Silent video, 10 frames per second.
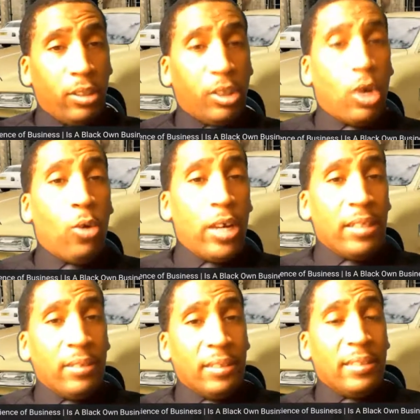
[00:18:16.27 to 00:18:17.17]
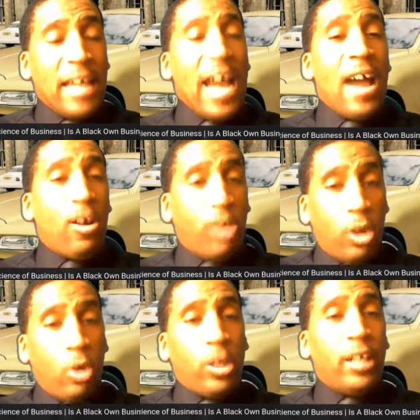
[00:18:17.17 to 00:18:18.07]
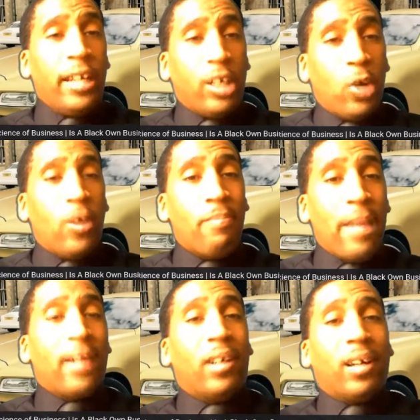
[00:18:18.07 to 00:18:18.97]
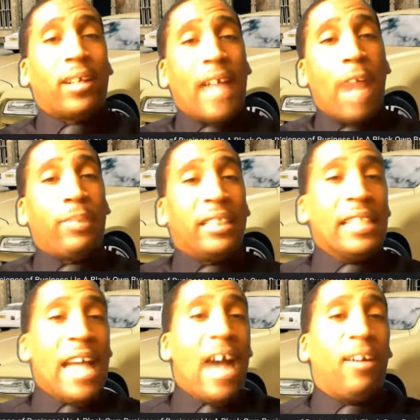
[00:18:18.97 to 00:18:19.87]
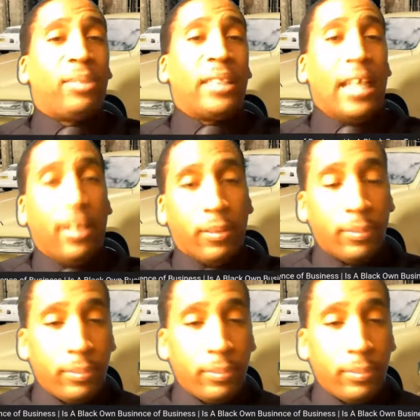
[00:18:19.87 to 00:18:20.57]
go and download it, and go and make other copies, and now I'm selling them.